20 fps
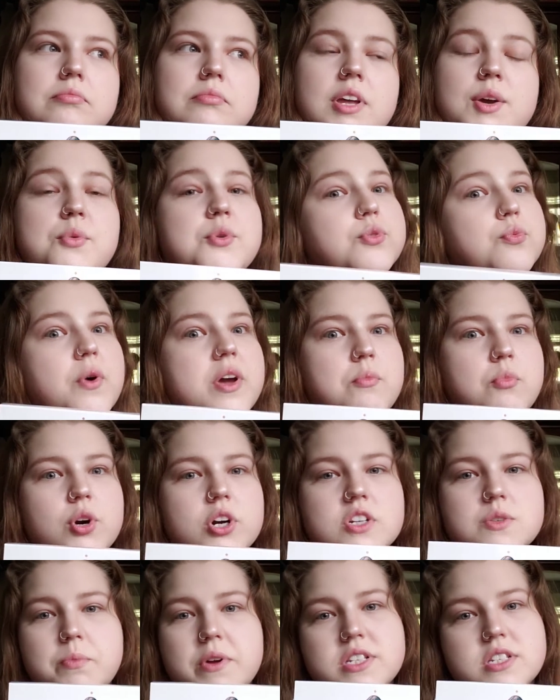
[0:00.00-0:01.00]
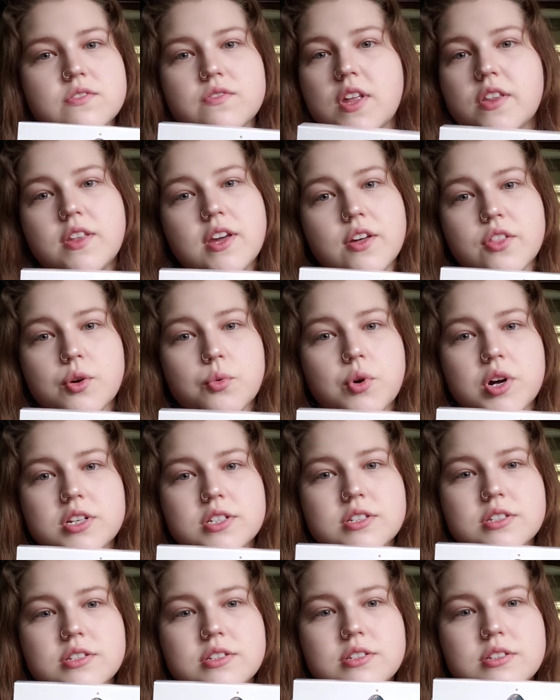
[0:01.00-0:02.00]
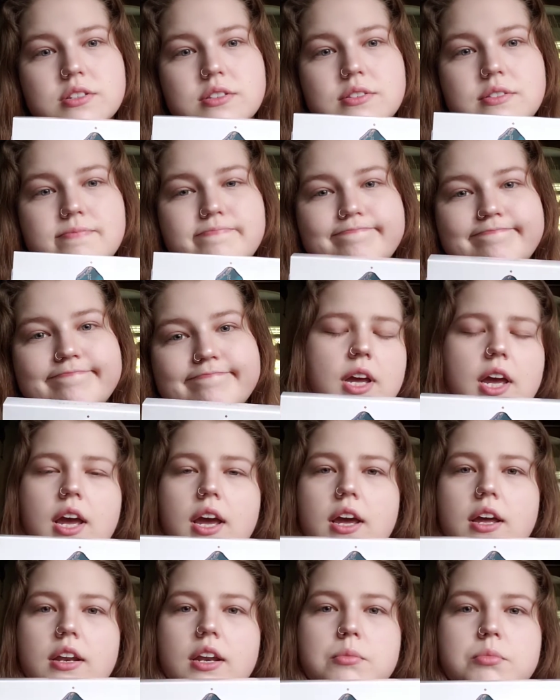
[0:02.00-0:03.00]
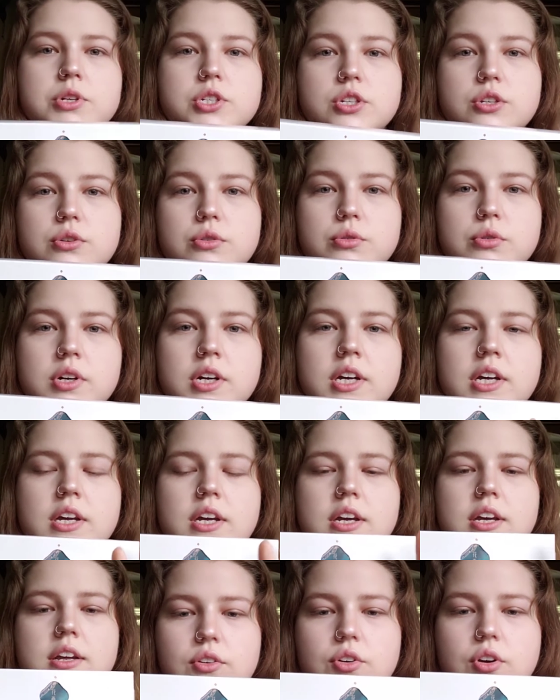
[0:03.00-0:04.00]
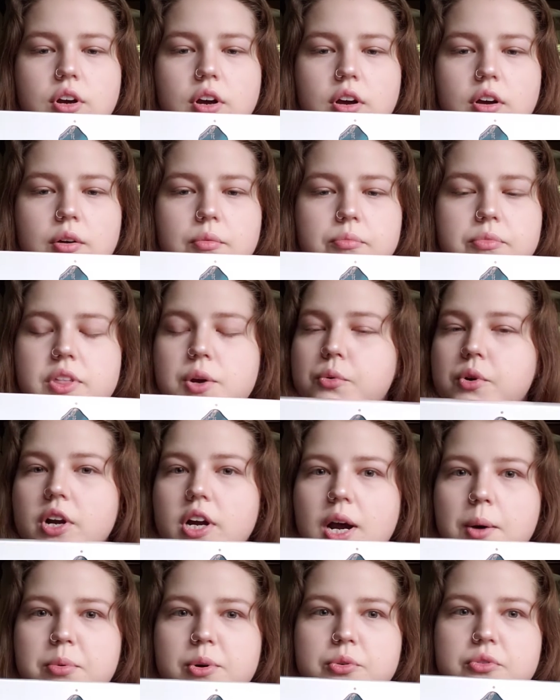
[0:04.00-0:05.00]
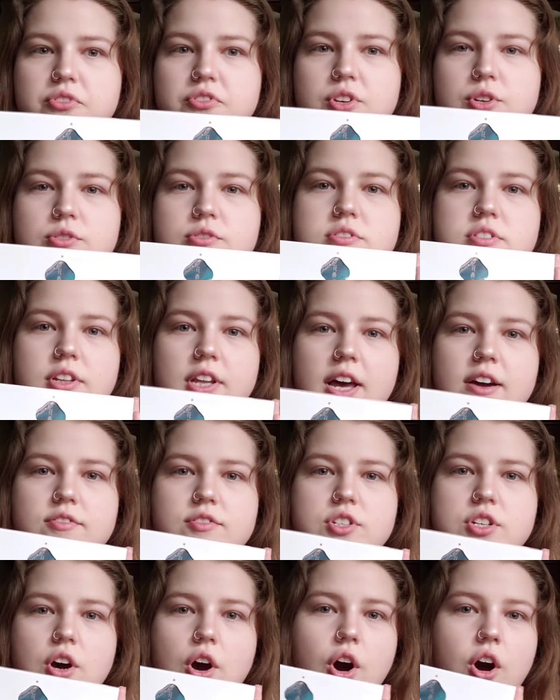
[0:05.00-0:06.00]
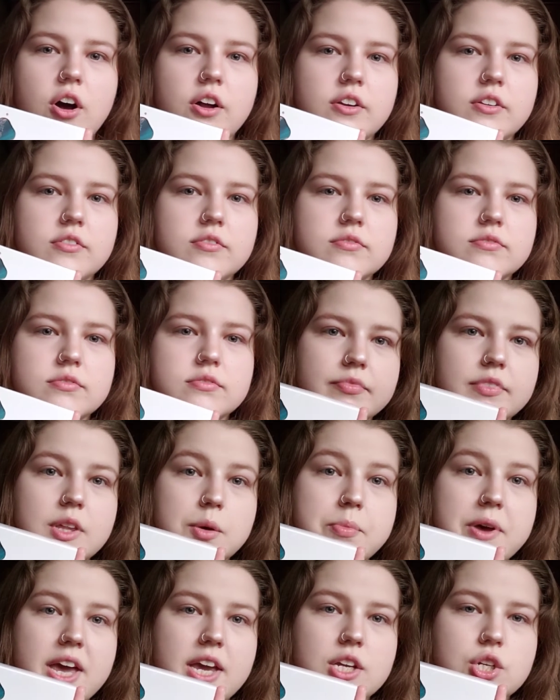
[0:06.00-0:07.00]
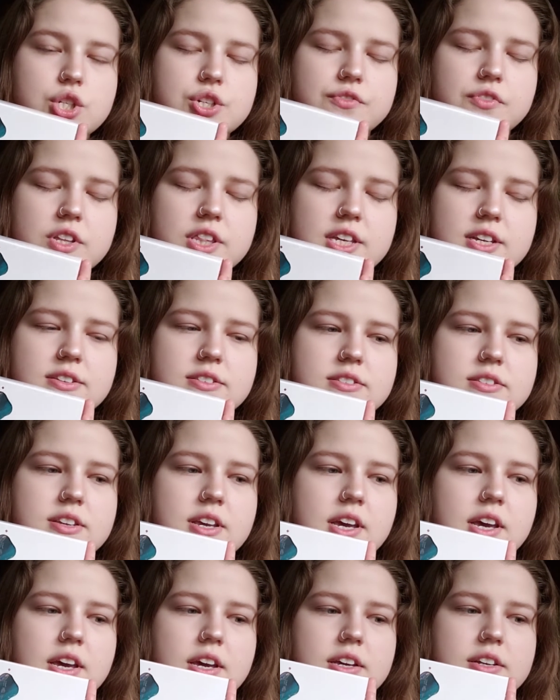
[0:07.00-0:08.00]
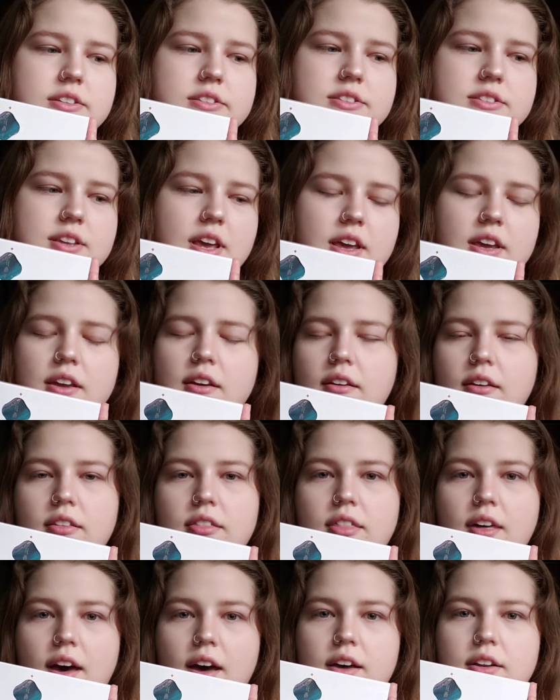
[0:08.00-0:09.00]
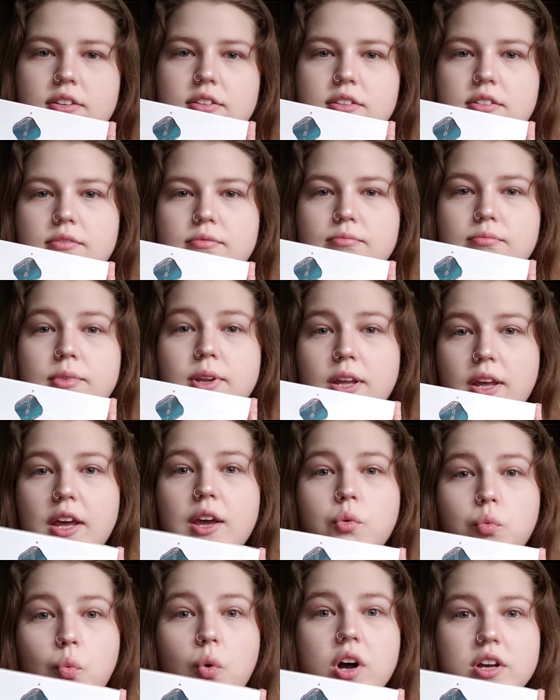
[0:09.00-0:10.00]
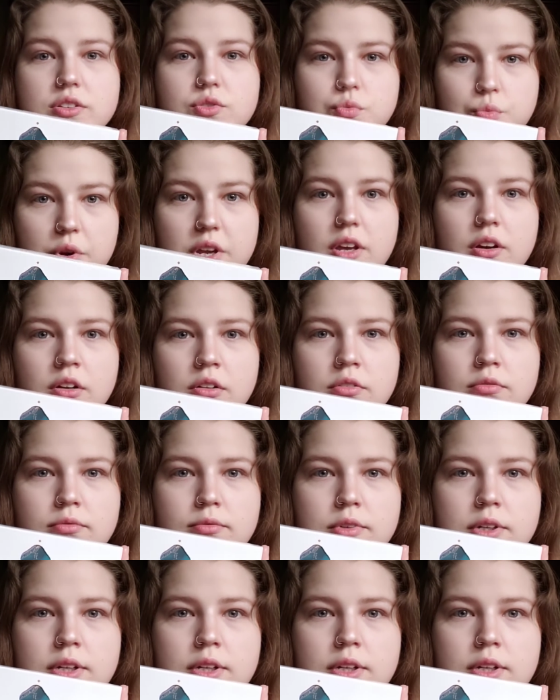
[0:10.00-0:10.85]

it was way more expensive than the other ones. And number two, there were a couple reviews left on the page for this saying that it was real.